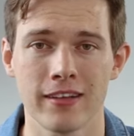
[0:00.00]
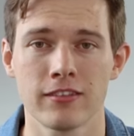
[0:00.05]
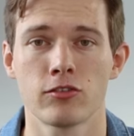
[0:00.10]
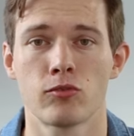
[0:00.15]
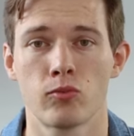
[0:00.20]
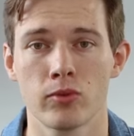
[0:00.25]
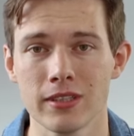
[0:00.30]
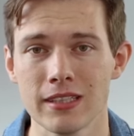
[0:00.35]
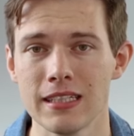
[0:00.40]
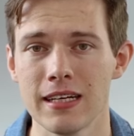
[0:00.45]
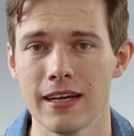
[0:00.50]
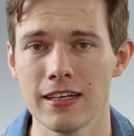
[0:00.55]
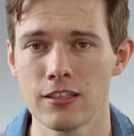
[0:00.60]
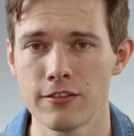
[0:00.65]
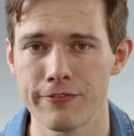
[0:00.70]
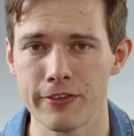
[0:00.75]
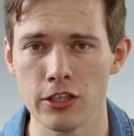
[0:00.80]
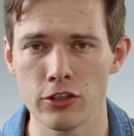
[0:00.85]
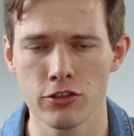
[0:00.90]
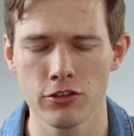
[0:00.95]
has a really
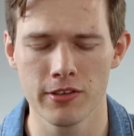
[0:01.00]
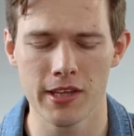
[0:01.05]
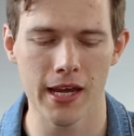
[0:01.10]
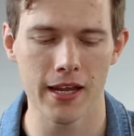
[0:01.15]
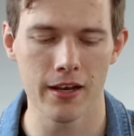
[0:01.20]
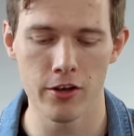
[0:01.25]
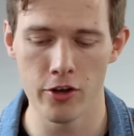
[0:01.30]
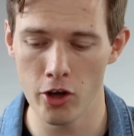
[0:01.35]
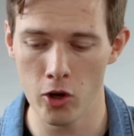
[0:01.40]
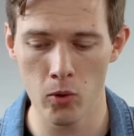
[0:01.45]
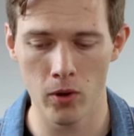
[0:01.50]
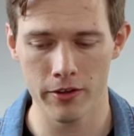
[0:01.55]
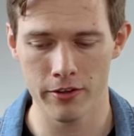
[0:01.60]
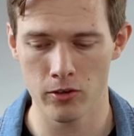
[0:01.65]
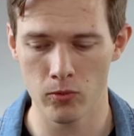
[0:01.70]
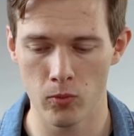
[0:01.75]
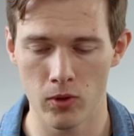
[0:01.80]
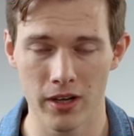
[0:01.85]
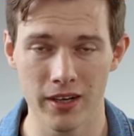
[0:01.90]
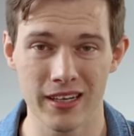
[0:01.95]
nice feature that no
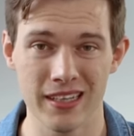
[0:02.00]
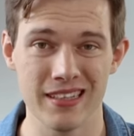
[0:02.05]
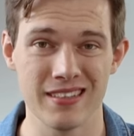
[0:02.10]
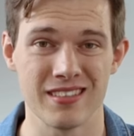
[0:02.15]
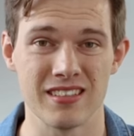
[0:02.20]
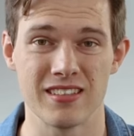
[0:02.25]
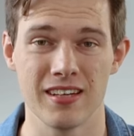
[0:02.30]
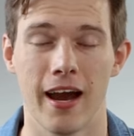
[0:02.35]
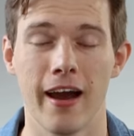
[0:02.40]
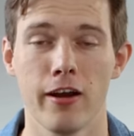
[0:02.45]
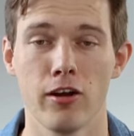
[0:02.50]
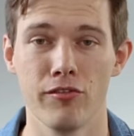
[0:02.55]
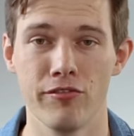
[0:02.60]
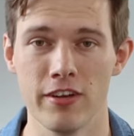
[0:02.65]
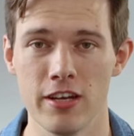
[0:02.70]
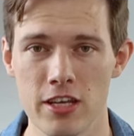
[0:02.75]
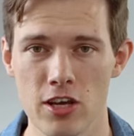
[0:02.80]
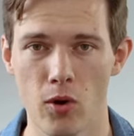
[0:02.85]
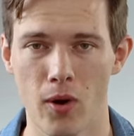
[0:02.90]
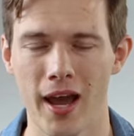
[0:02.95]
other one in this entire
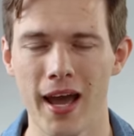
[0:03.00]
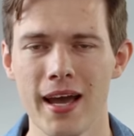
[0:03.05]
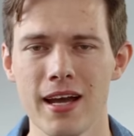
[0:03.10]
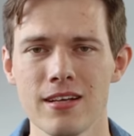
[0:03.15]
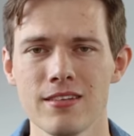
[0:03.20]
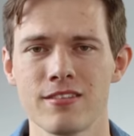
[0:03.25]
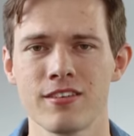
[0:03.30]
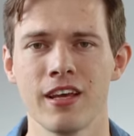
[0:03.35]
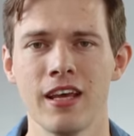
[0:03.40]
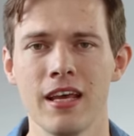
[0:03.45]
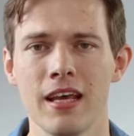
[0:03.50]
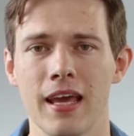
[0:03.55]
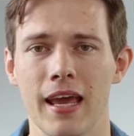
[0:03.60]
video has,